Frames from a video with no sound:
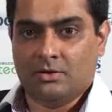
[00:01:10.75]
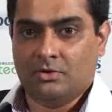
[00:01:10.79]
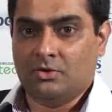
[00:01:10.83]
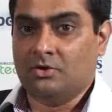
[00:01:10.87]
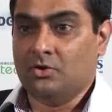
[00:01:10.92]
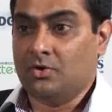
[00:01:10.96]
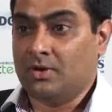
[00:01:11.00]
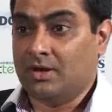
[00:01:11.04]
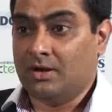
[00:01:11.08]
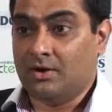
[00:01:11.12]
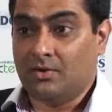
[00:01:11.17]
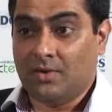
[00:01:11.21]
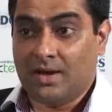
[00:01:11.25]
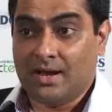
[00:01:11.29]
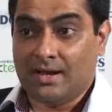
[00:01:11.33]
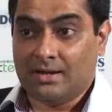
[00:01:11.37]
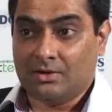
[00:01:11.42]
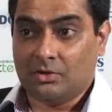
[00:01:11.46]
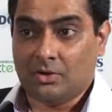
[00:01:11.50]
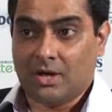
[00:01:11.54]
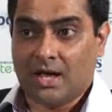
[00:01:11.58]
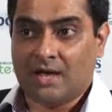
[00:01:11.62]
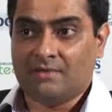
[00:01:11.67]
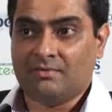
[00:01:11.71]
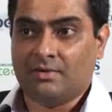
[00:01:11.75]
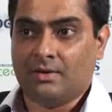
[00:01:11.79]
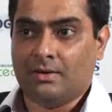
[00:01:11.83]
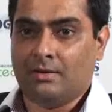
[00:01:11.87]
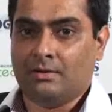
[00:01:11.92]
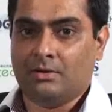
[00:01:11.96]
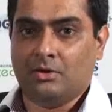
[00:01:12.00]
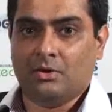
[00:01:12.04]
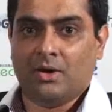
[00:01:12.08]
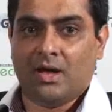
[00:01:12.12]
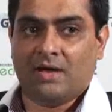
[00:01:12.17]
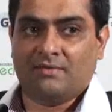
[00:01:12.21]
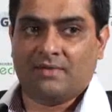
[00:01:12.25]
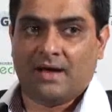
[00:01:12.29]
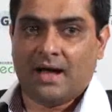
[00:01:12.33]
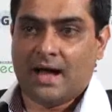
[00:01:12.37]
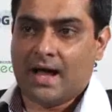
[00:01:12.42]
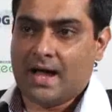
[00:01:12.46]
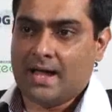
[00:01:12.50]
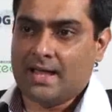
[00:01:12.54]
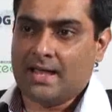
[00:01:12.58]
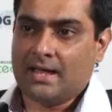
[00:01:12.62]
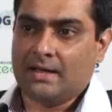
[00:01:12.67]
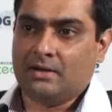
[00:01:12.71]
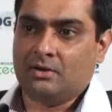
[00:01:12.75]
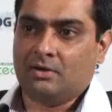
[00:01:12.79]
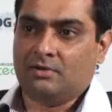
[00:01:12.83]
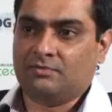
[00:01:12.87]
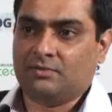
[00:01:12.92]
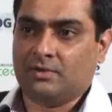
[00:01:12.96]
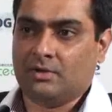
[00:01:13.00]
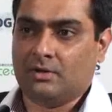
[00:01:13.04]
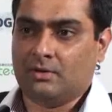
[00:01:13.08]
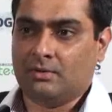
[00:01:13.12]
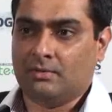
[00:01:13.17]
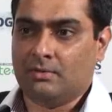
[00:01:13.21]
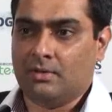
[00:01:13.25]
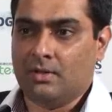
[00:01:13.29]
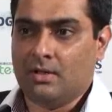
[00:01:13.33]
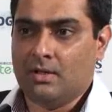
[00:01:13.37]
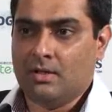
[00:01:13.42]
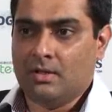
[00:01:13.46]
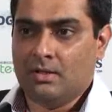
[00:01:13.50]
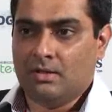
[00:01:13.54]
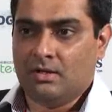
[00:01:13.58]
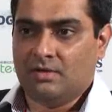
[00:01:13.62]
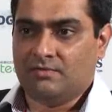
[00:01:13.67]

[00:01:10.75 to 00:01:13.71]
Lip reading: you're doing great, you have a high end of